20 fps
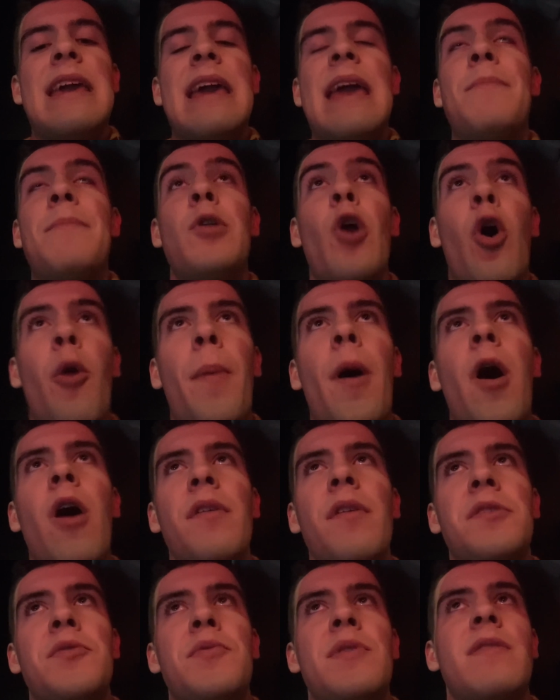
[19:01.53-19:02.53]
him not
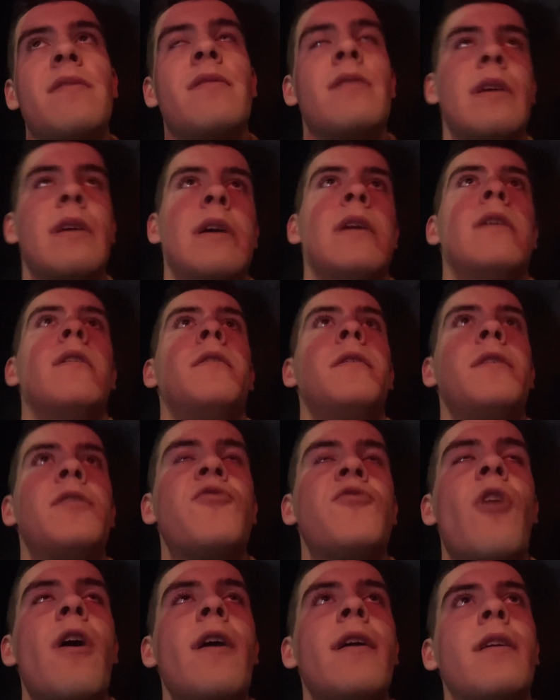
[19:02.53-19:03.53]
pass to his
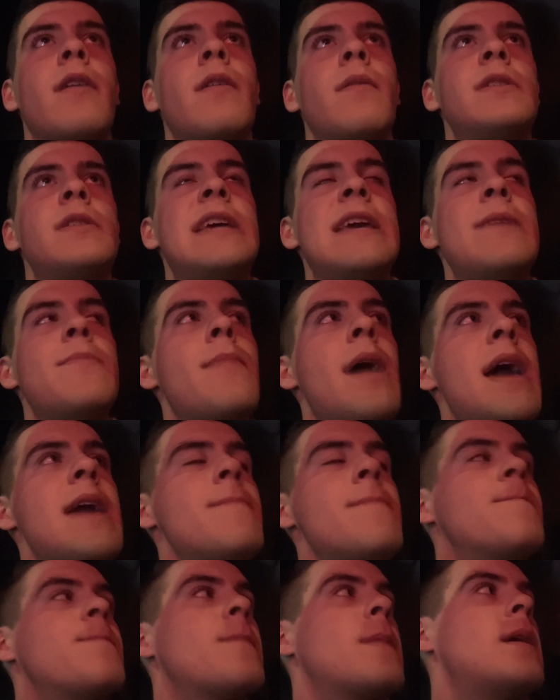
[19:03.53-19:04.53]
strike teammate,
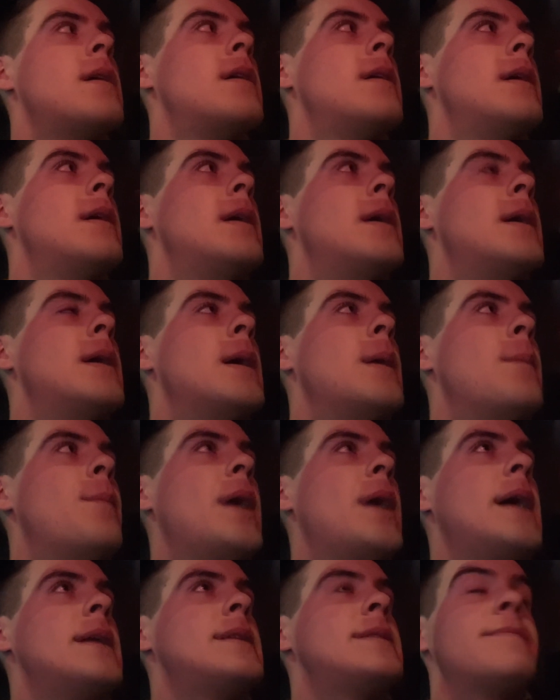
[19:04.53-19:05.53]

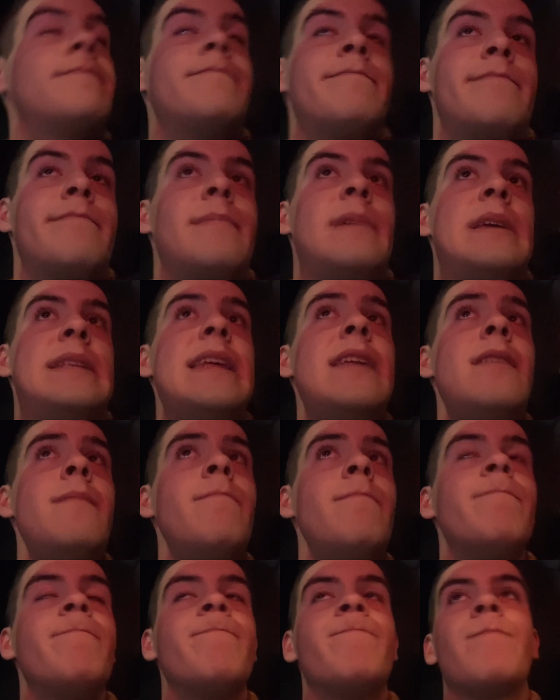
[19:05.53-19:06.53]
but he didn't.
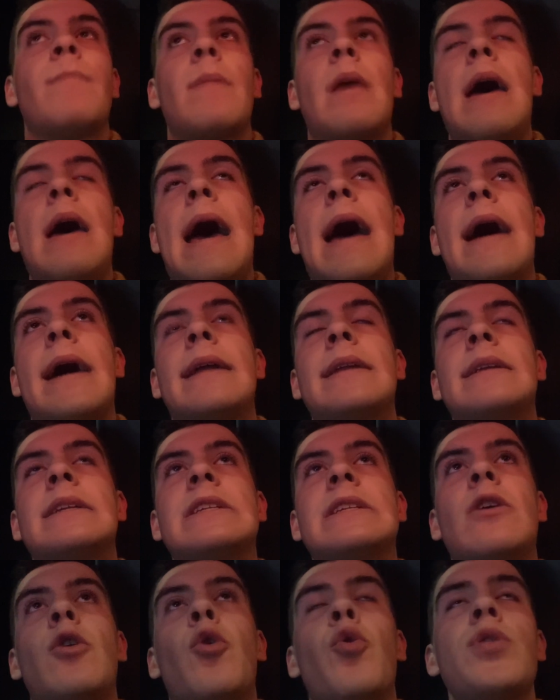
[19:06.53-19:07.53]
And
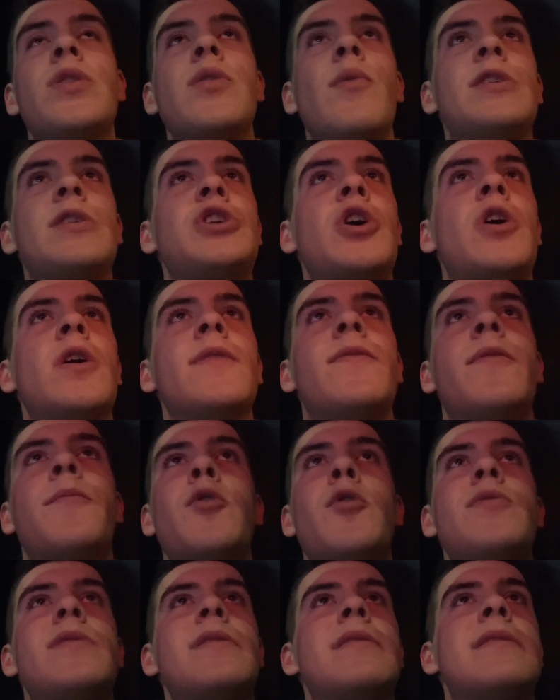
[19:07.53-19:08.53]
also a chance for
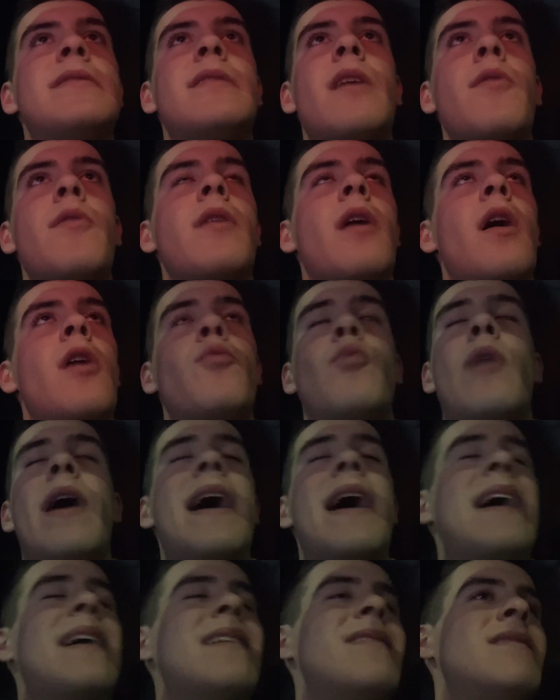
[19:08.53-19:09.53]
Moussa Sissoko
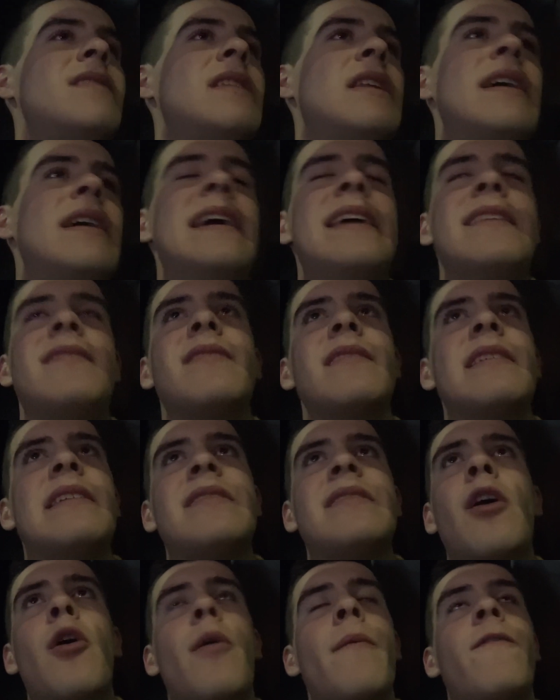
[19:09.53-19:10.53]
where, look, it's
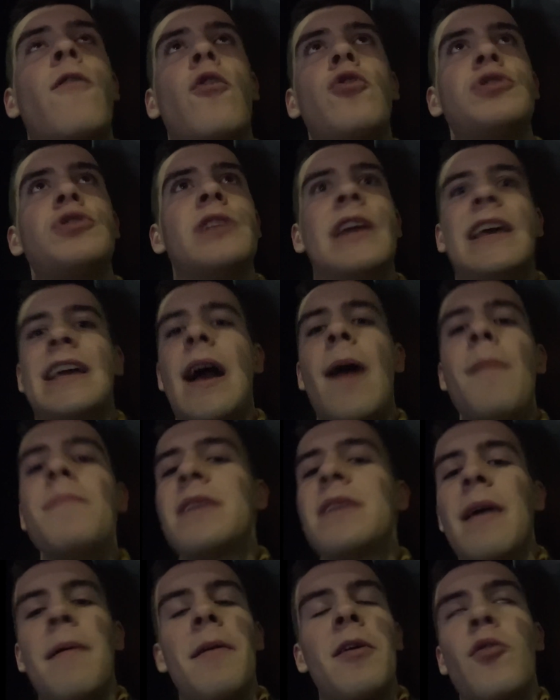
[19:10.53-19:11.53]
so unfortunate. It comes
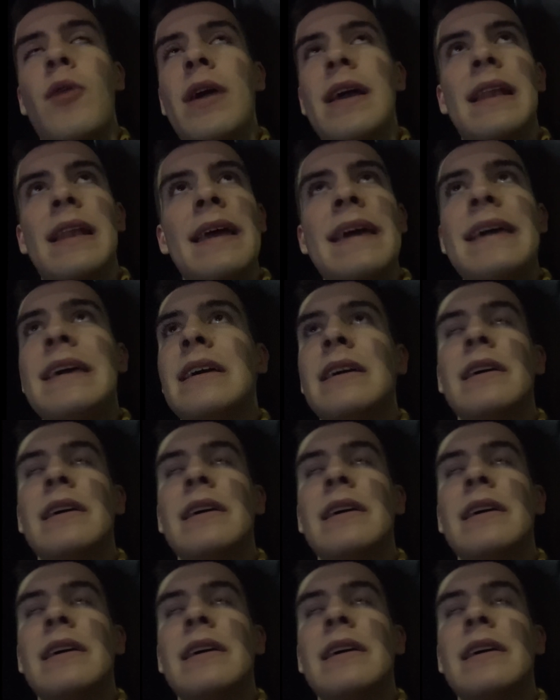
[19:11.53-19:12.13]
in quickly.